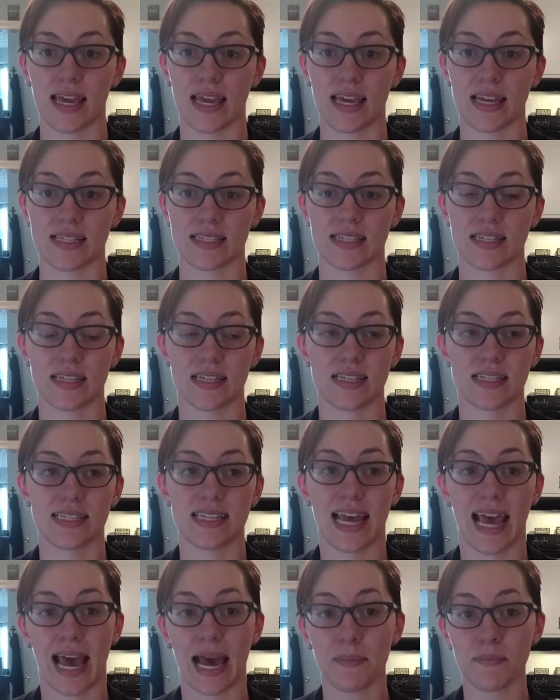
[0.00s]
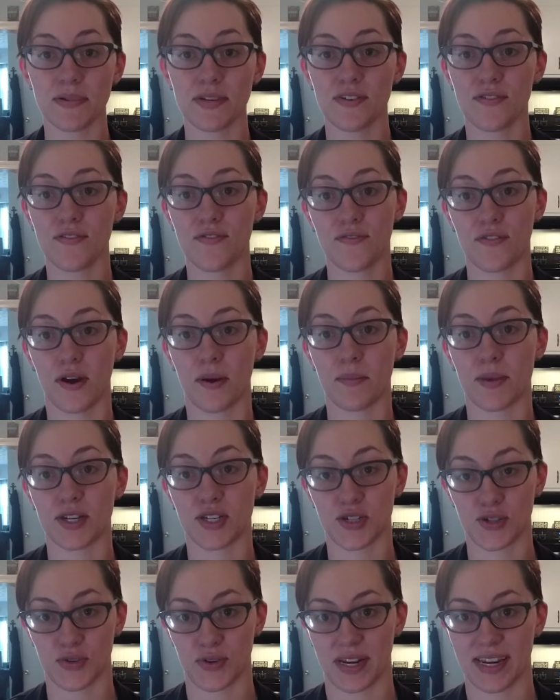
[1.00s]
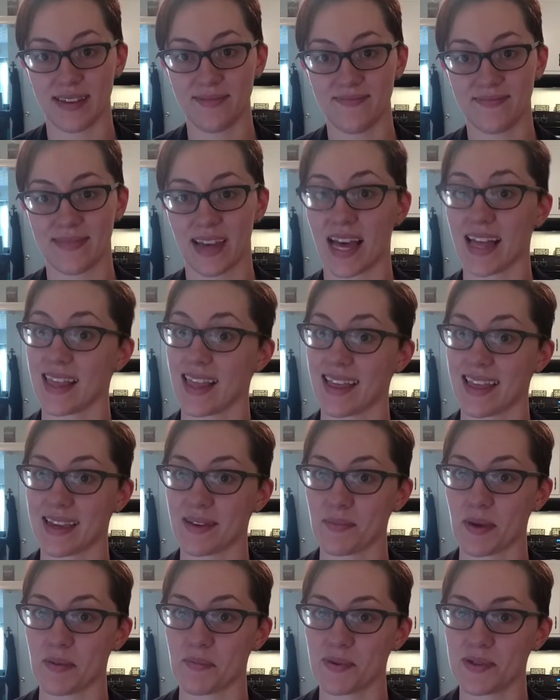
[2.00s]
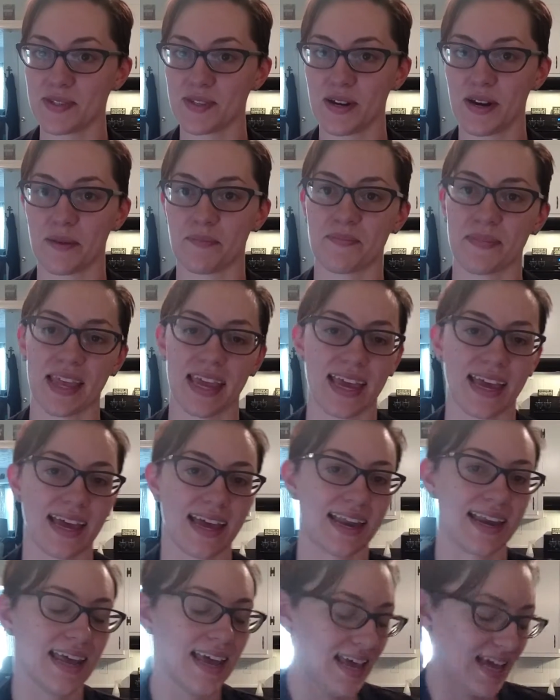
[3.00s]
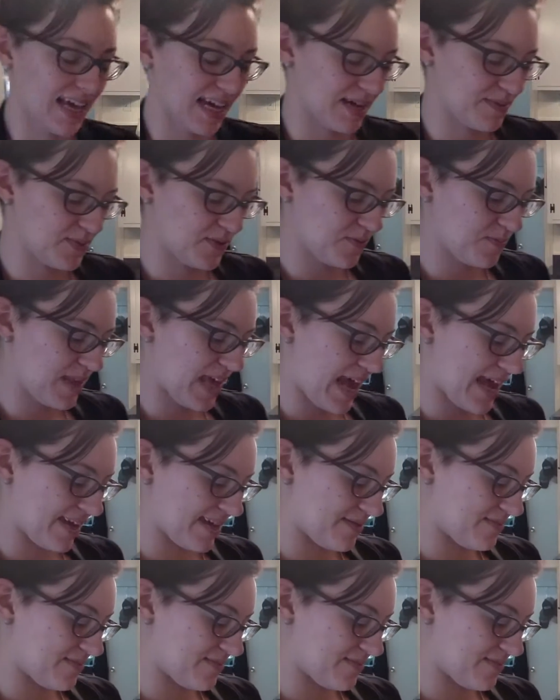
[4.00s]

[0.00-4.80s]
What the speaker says: It's tapped from a tree, a lot like maple syrup, and comes from the